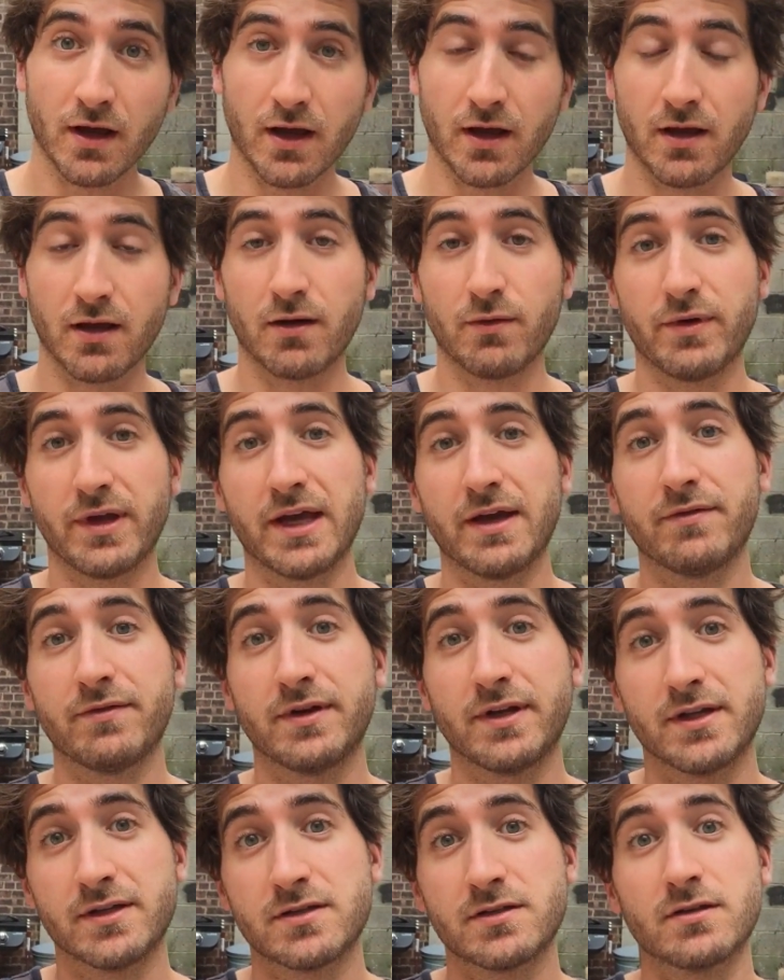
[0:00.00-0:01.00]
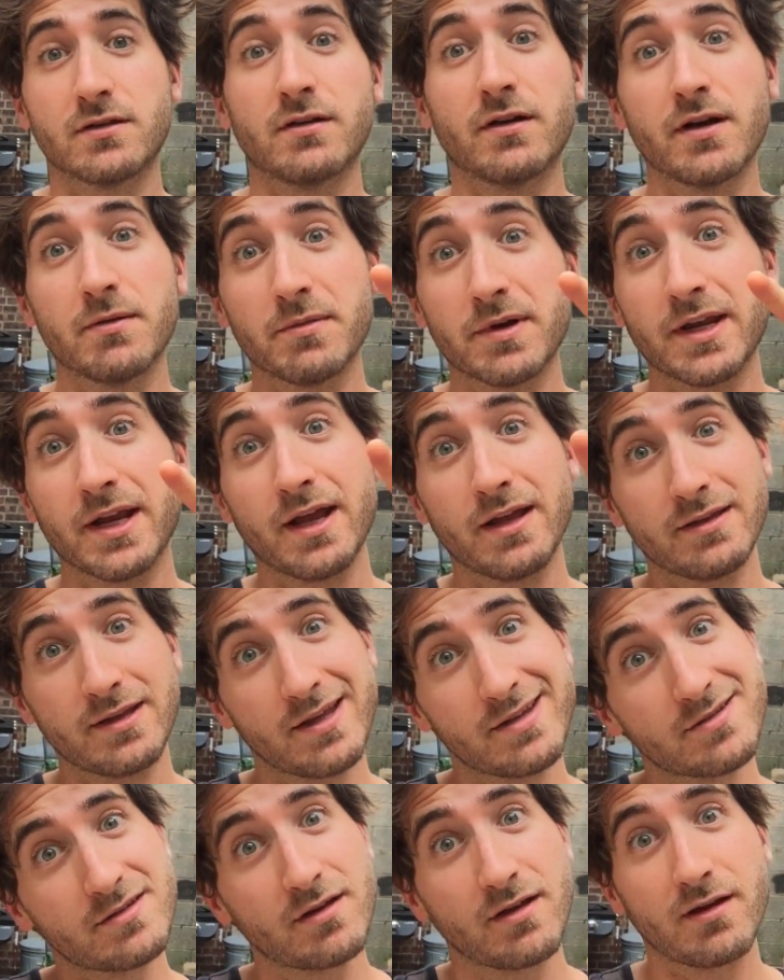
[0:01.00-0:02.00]
uh, we have an Instagram account
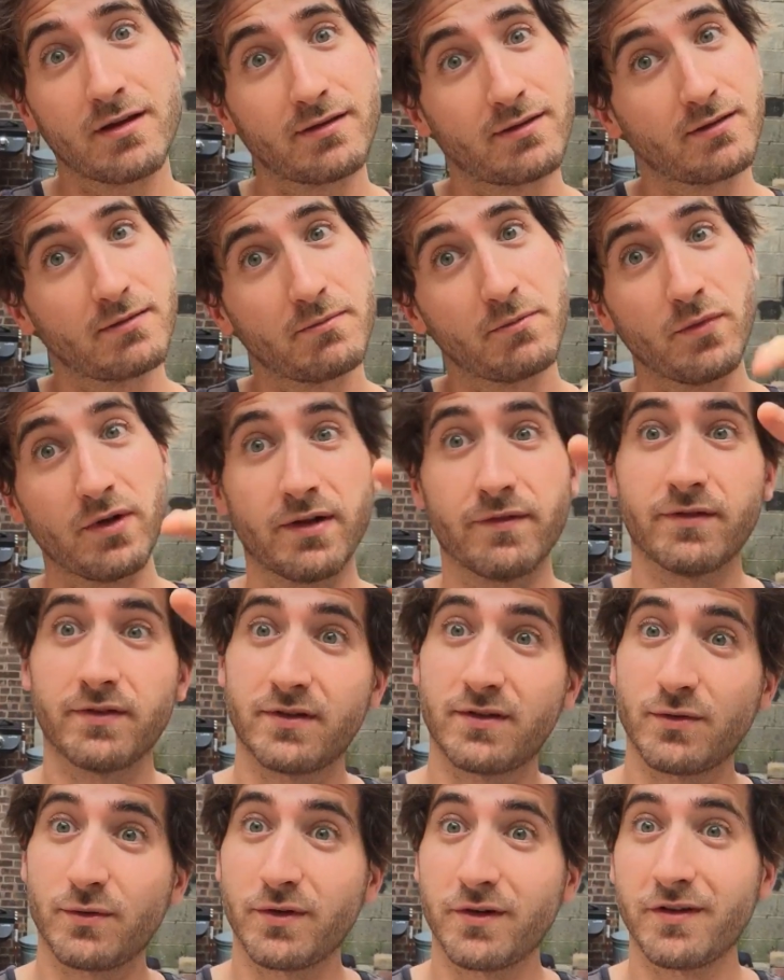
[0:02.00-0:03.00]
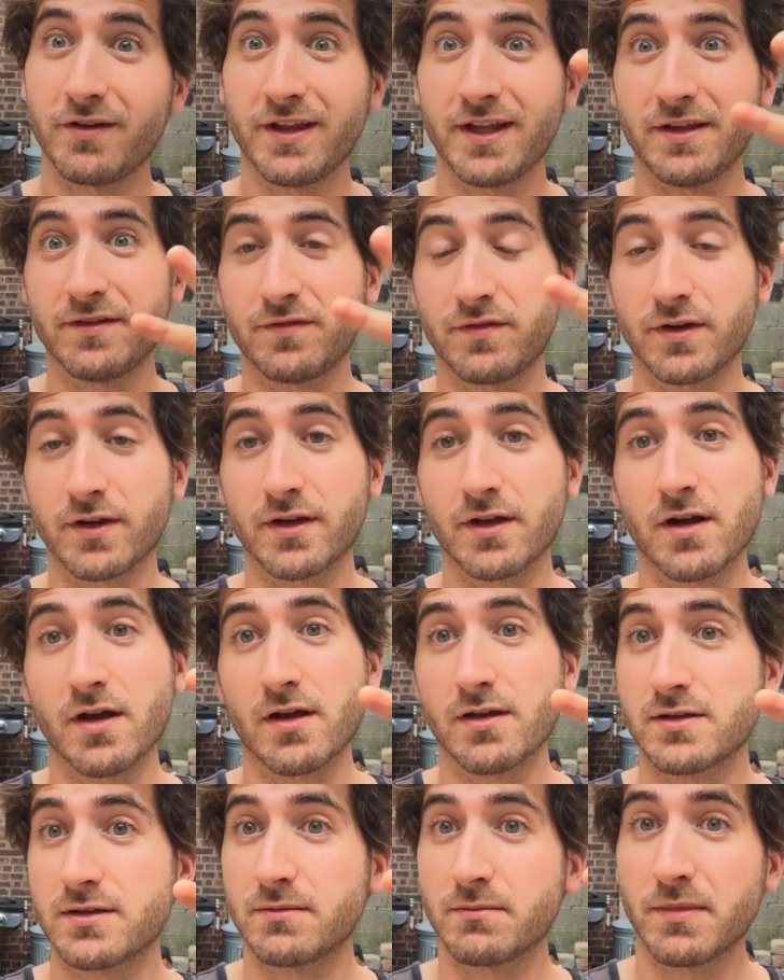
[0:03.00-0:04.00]
that's awesome, we have a Twitter that's freaking
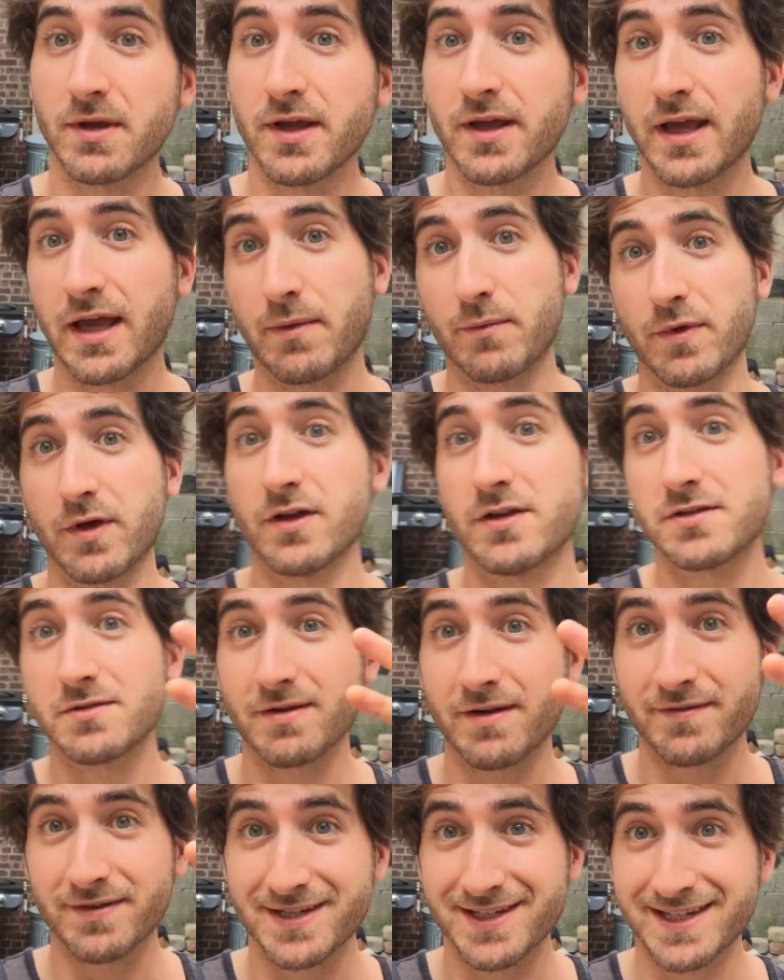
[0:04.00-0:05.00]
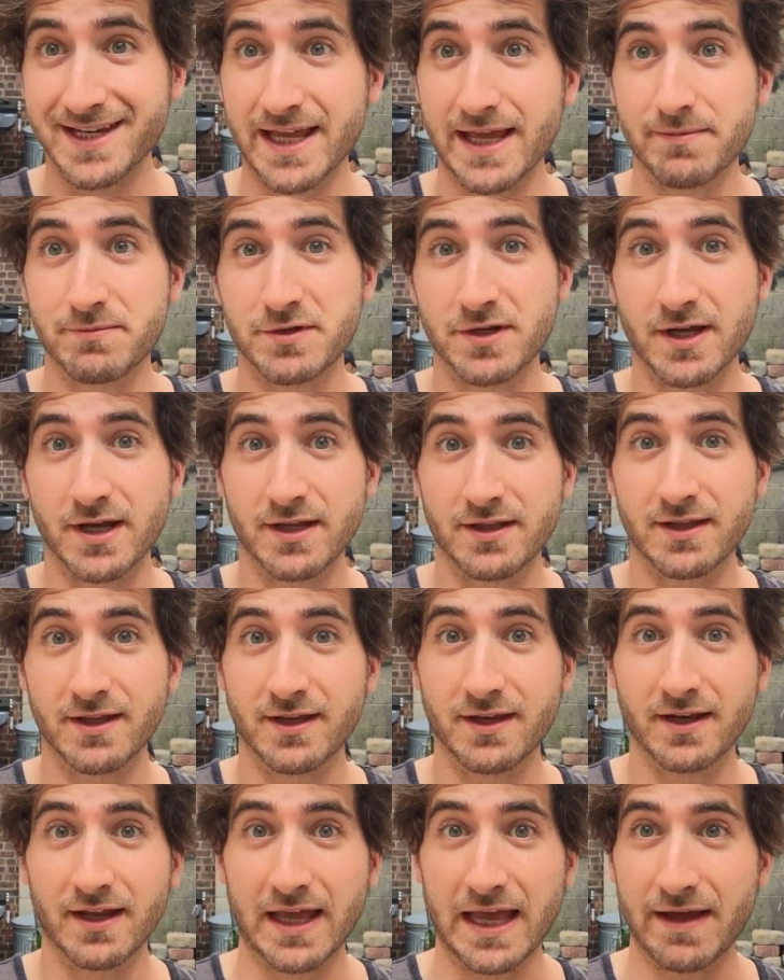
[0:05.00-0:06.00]
awesome, and we also have a Snapchat
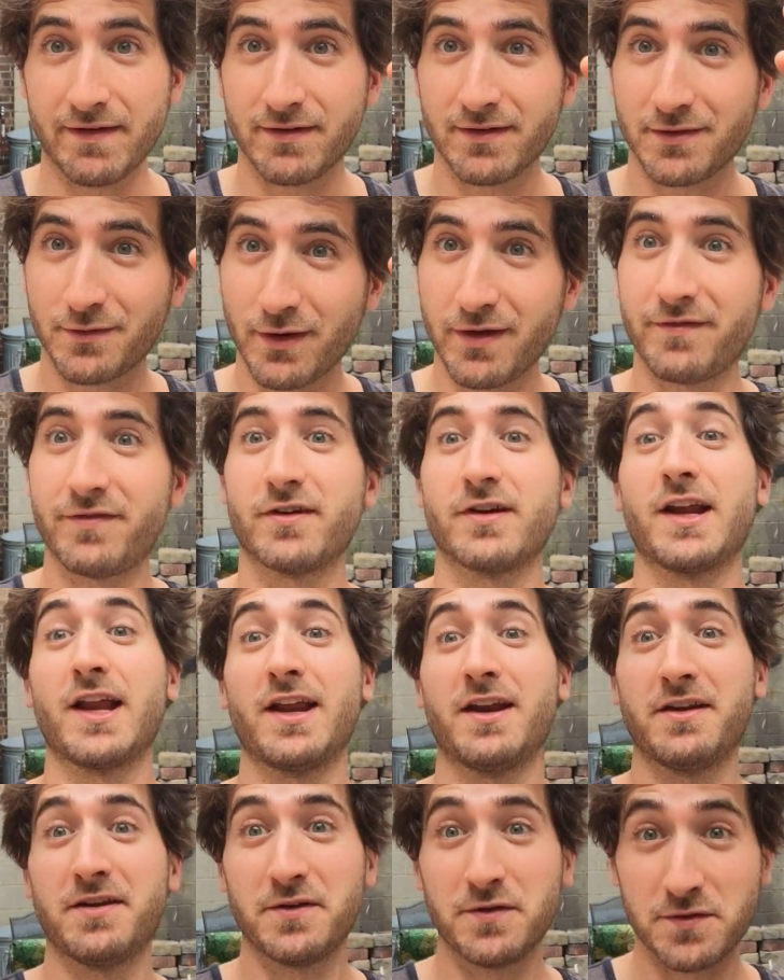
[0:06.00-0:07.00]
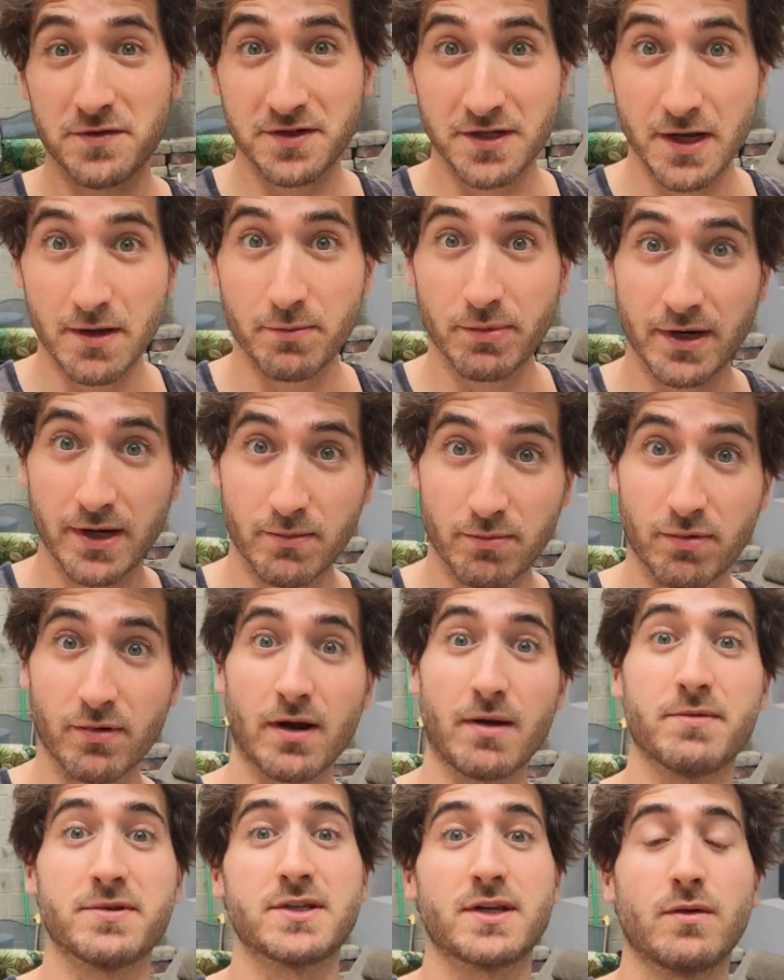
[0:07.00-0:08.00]
that I haven't quite figured out how to use yet, but I
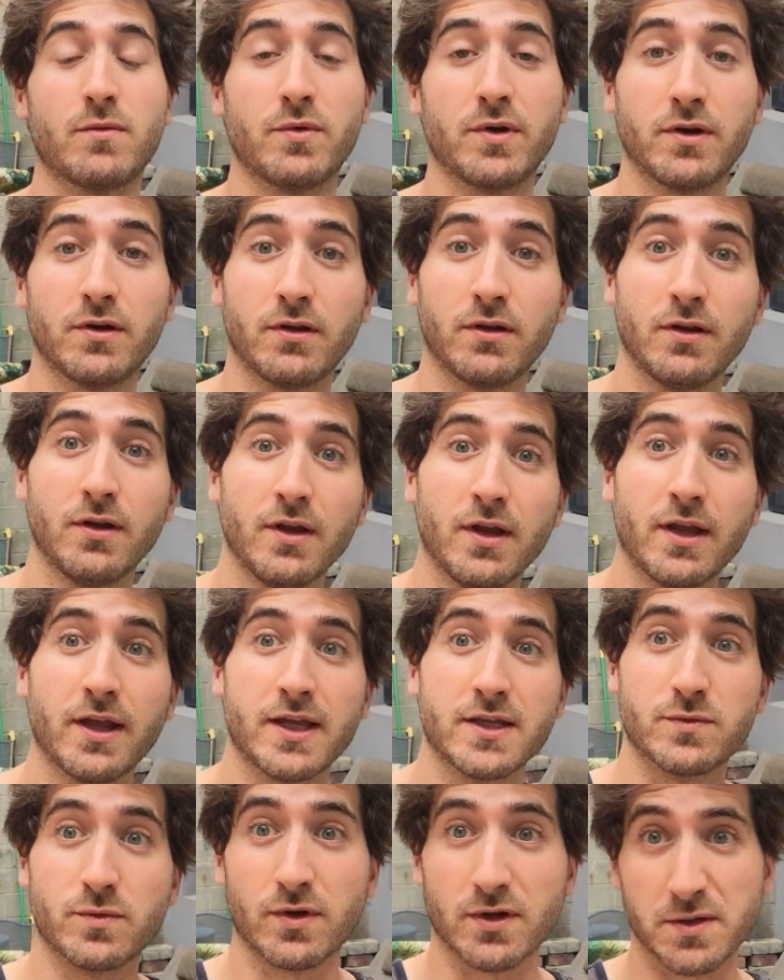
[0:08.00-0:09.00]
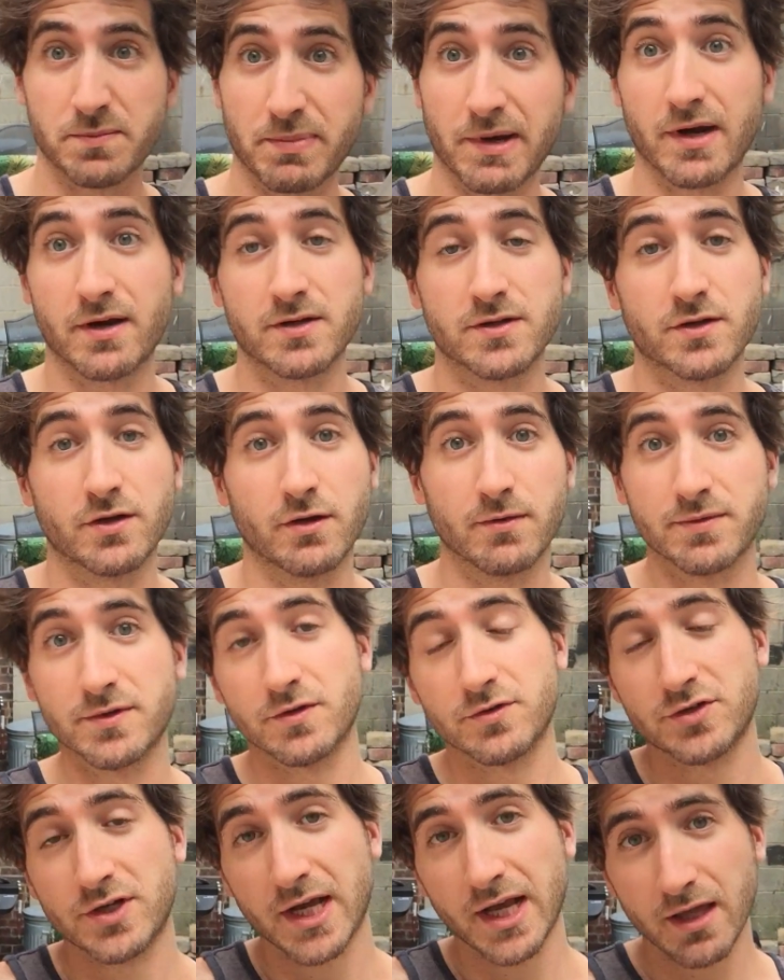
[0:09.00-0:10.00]
promise I will, as well as Periscope.
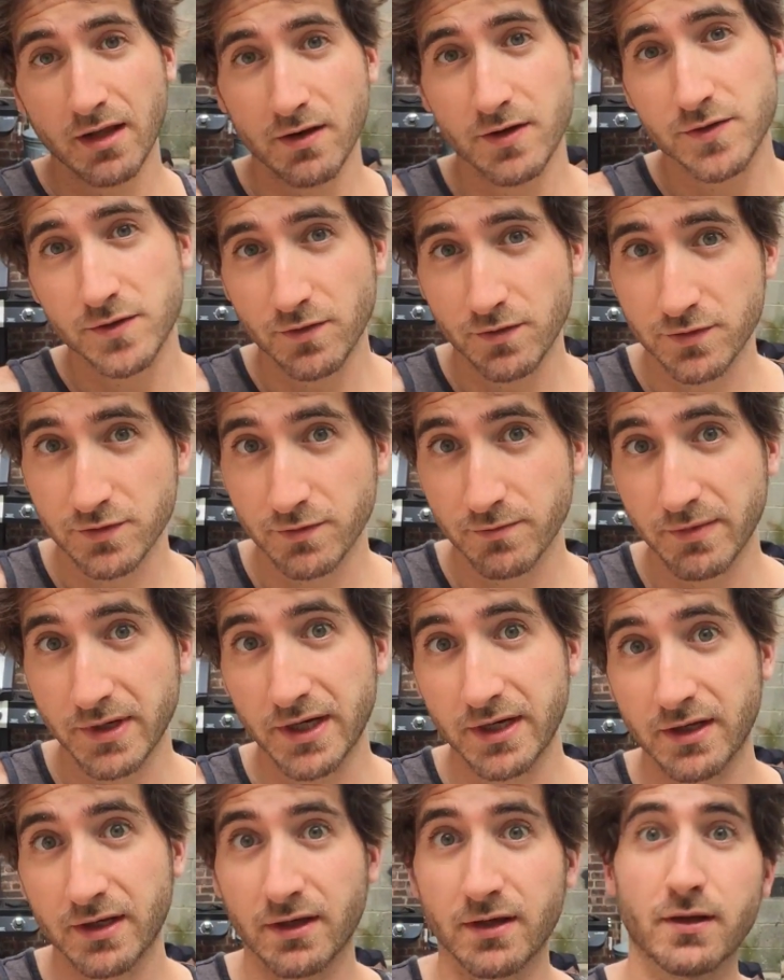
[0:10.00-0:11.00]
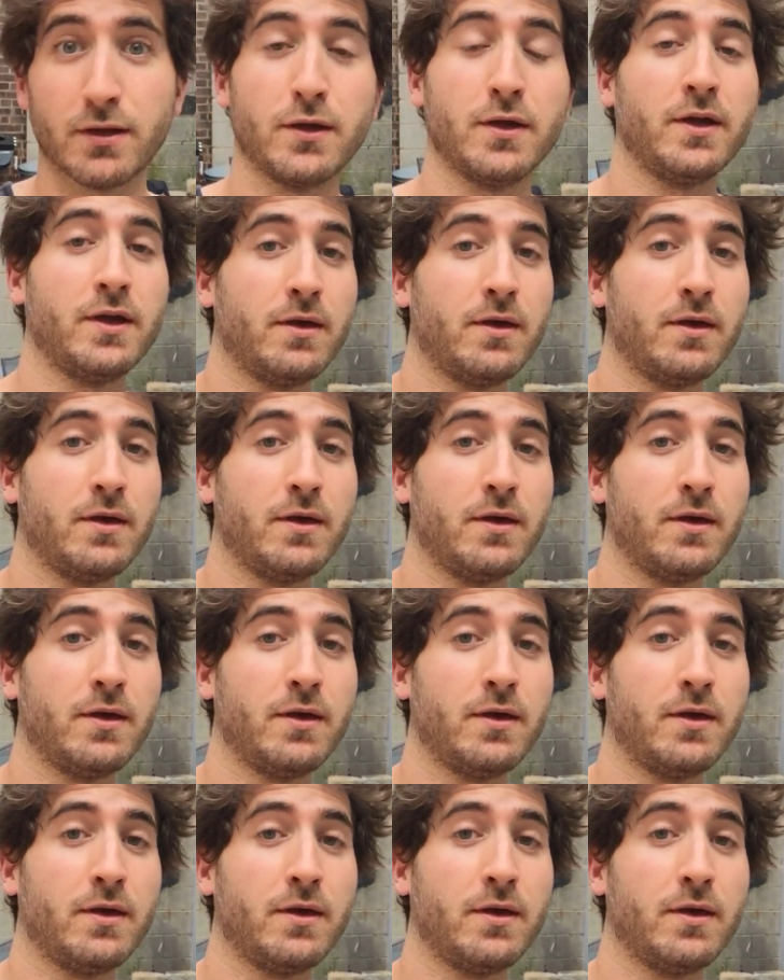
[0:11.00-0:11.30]
So check out our social media.